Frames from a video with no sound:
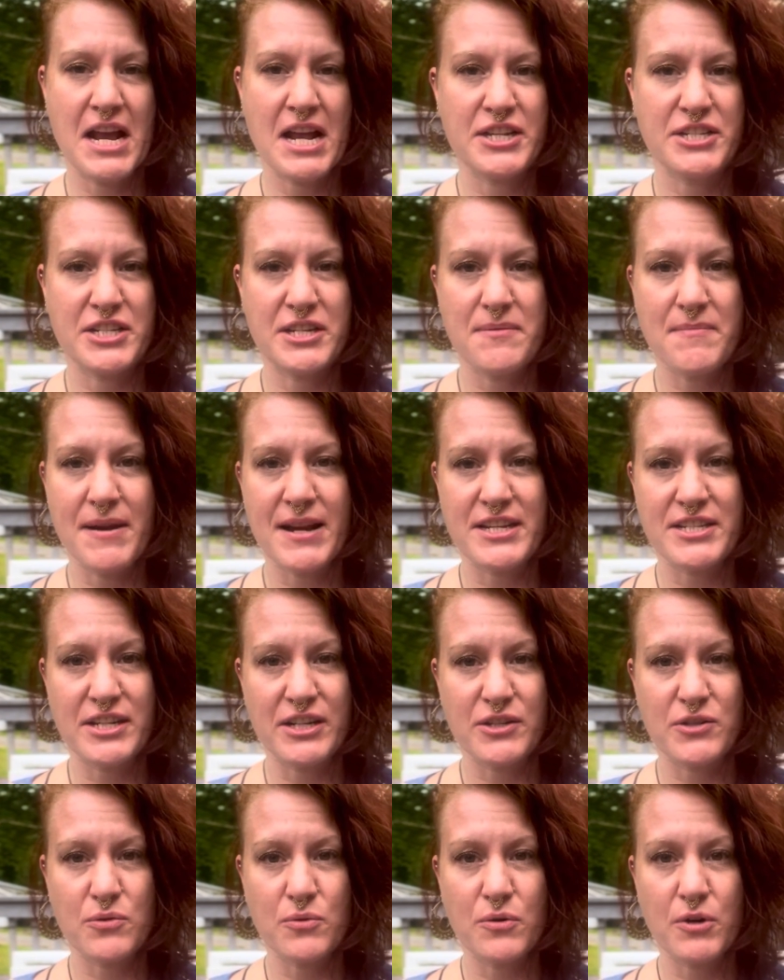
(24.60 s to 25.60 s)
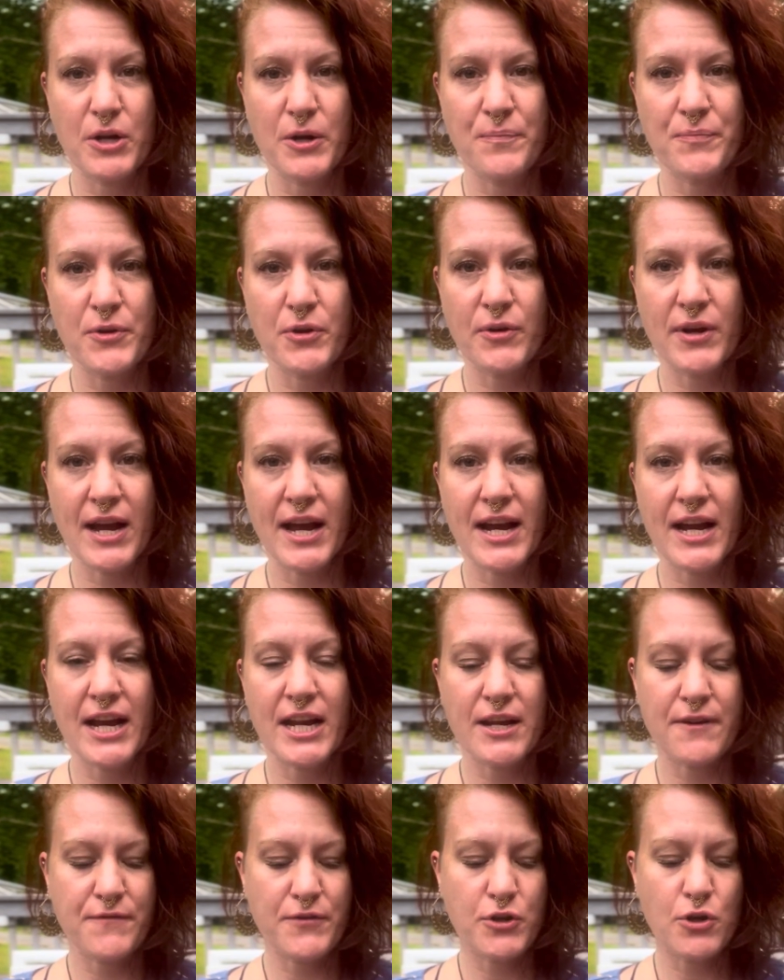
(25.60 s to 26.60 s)
an amazing tool. Okay, and
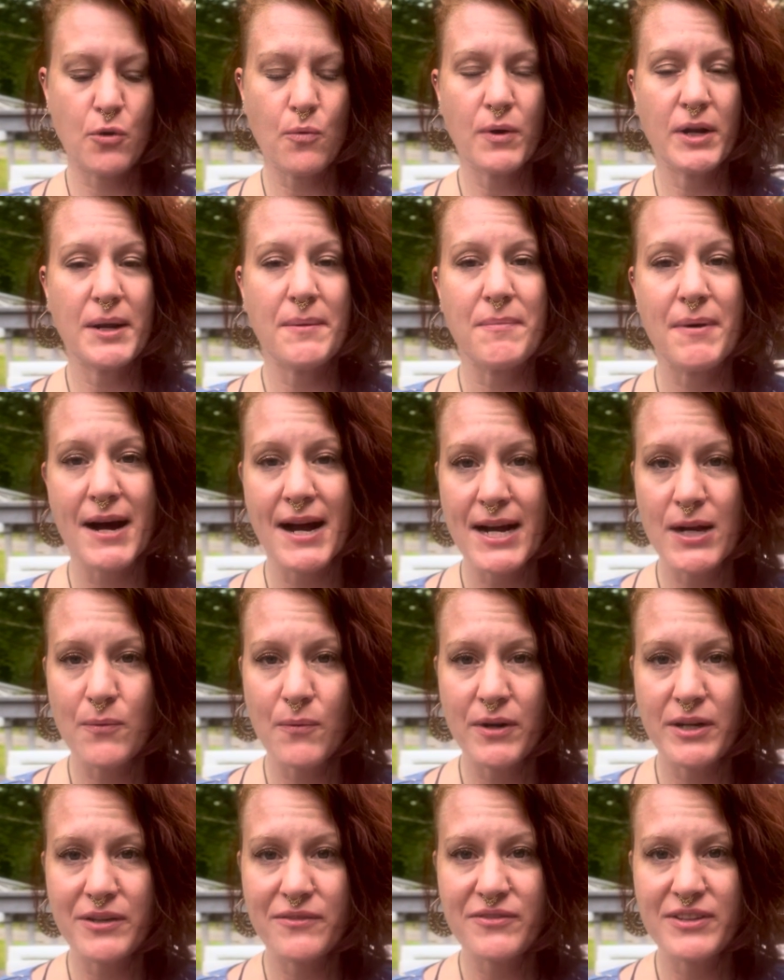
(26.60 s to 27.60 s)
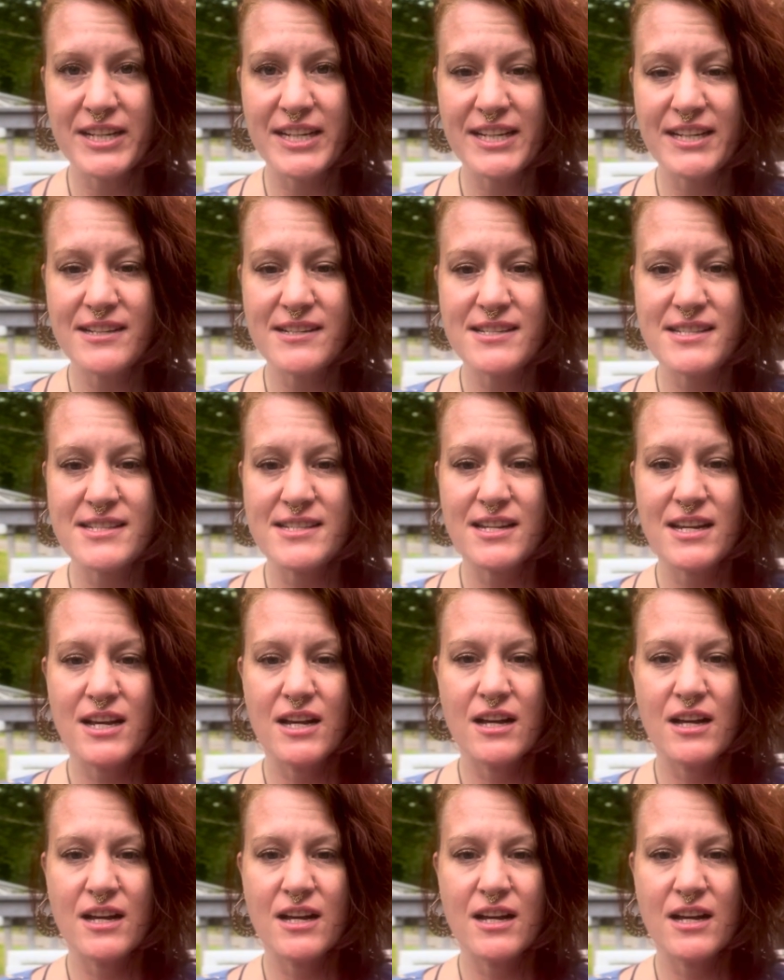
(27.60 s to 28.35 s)
if you don't want to buy one of these,